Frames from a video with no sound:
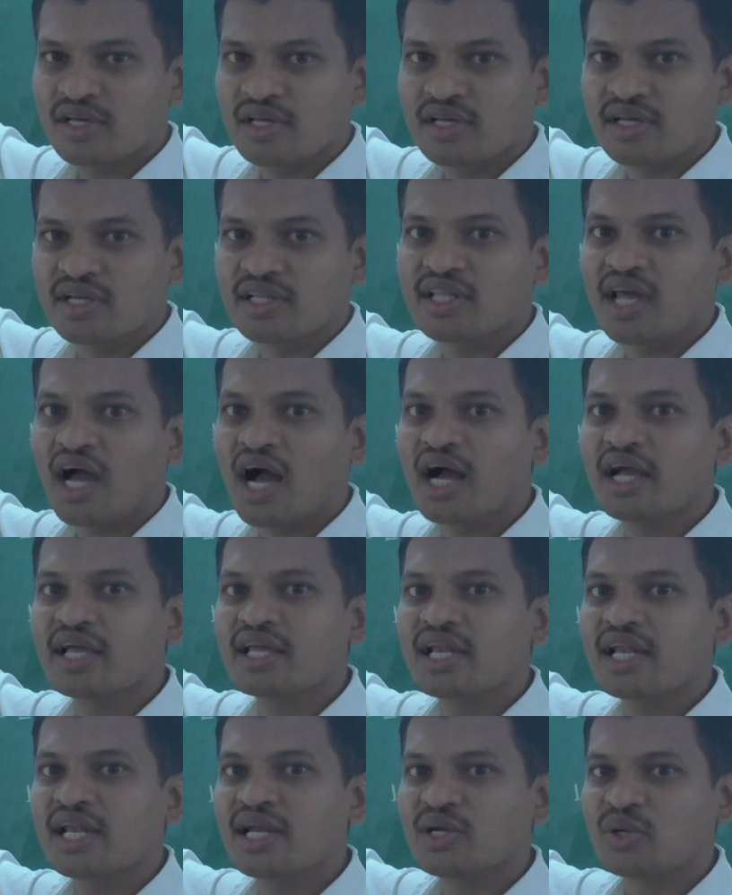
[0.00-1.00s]
in the
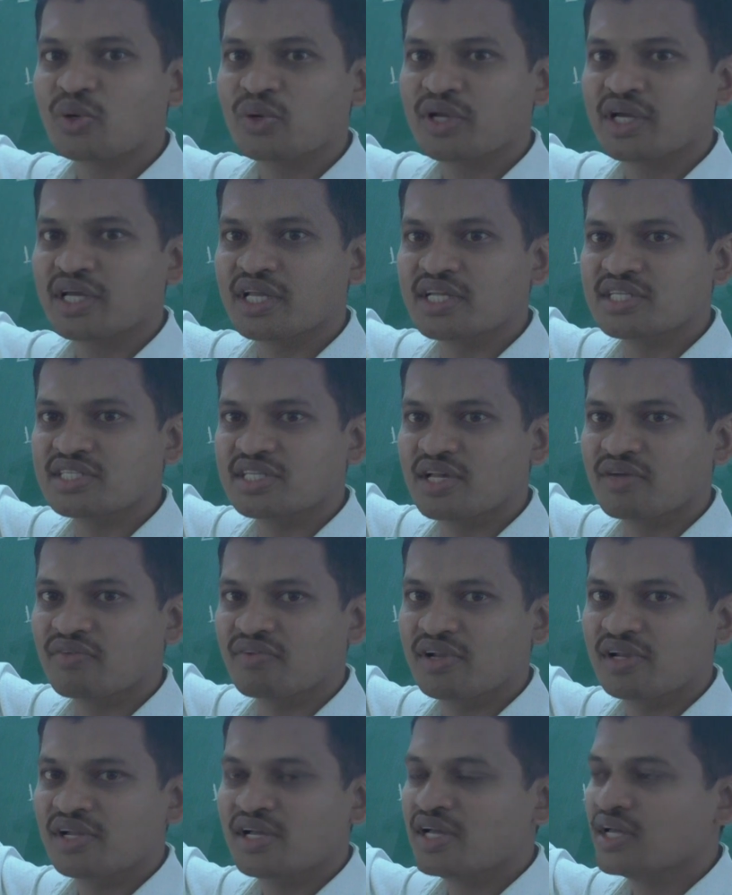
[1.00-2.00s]
higher electronic energy
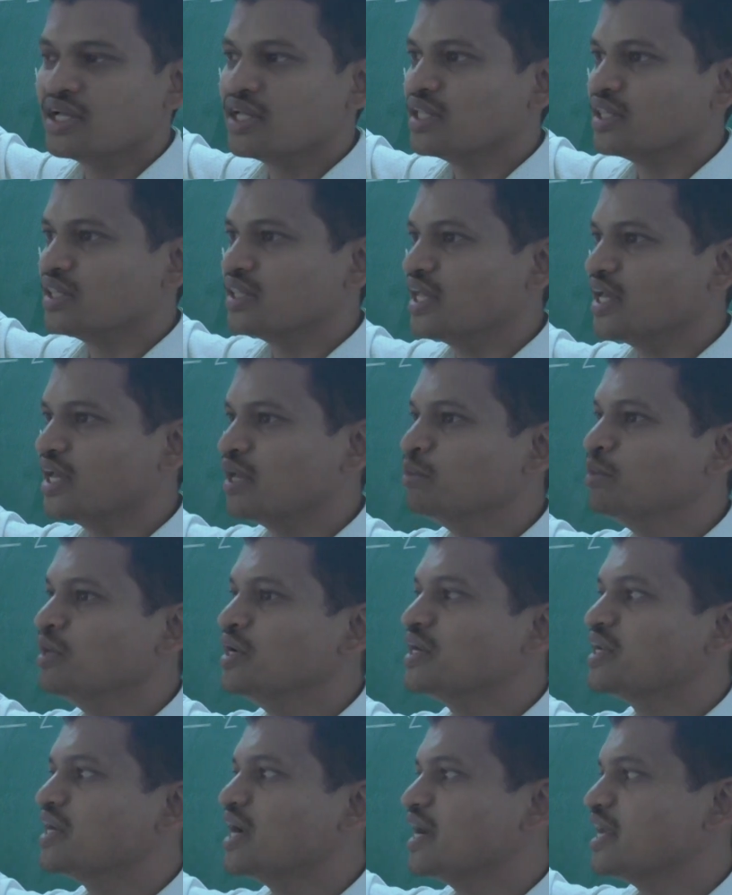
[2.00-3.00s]
level, they
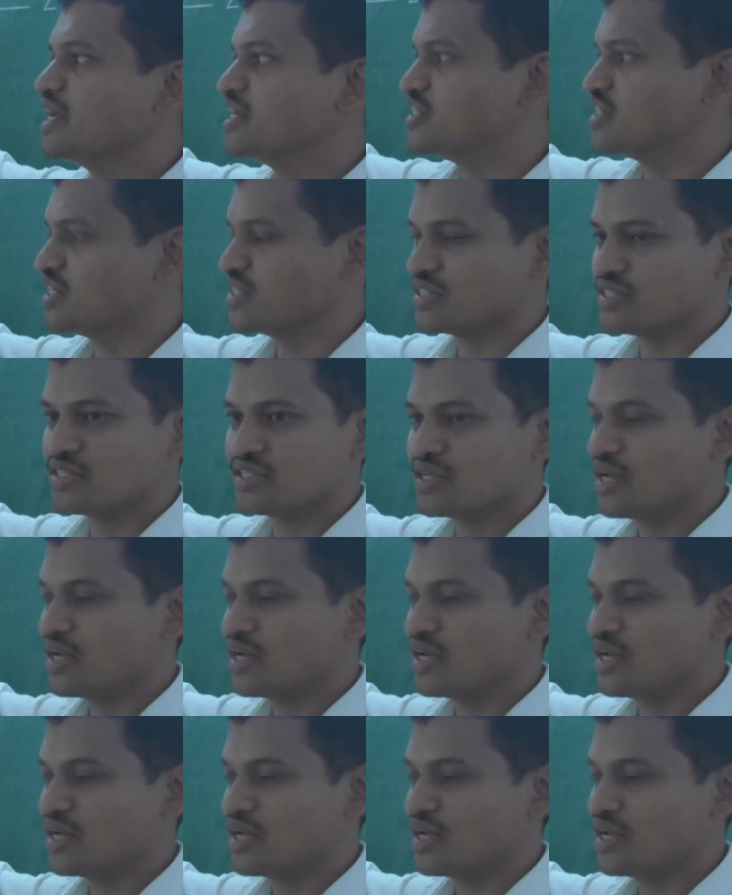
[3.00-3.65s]
emit radiations,